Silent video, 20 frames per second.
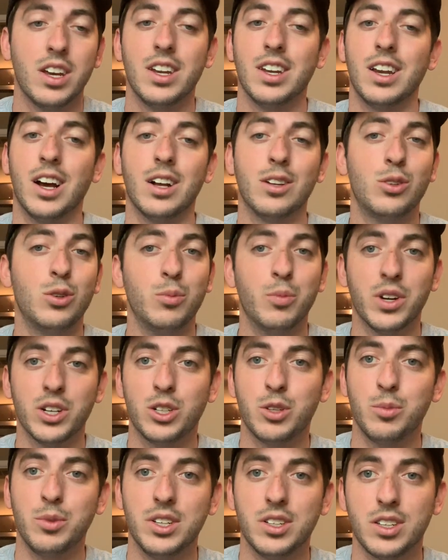Not too
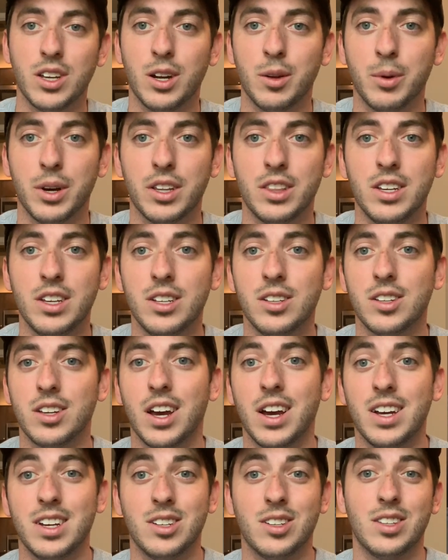much to be said about these
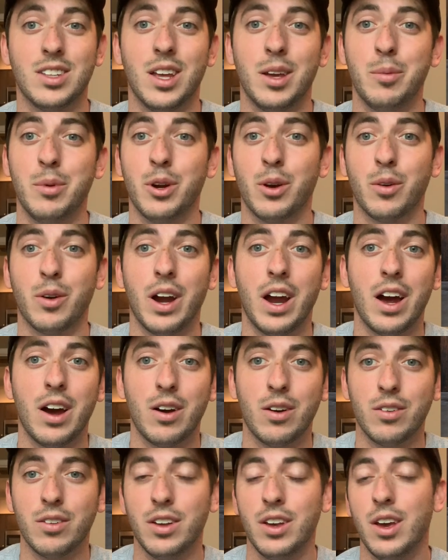guys. They've been
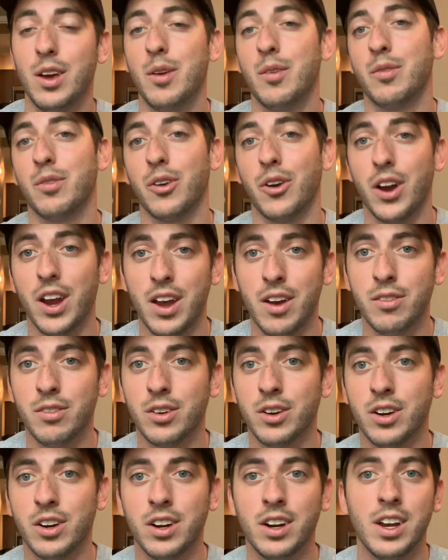around
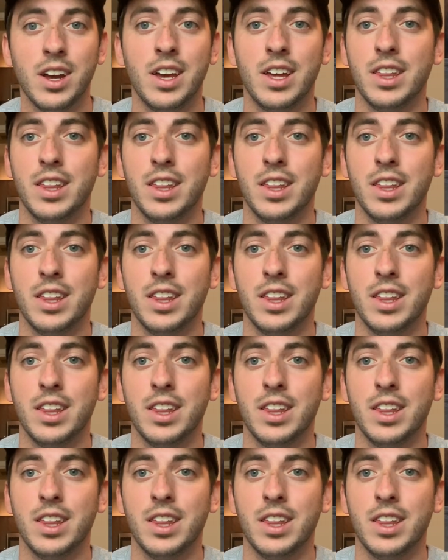forever.